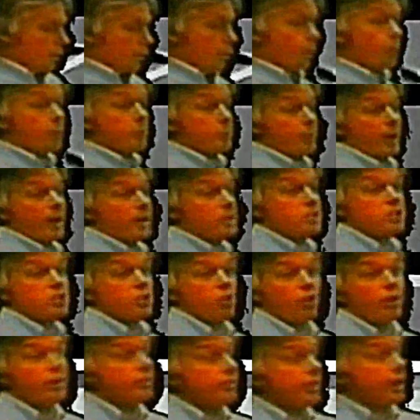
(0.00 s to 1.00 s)
Well, we'd better
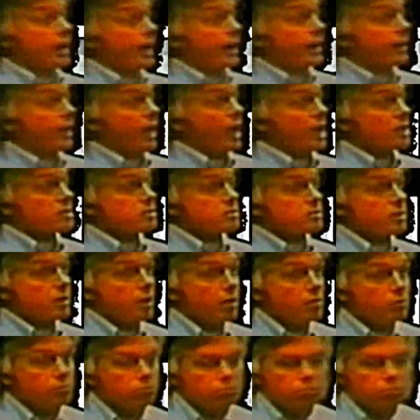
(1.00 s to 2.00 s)
join then, I guess, you know.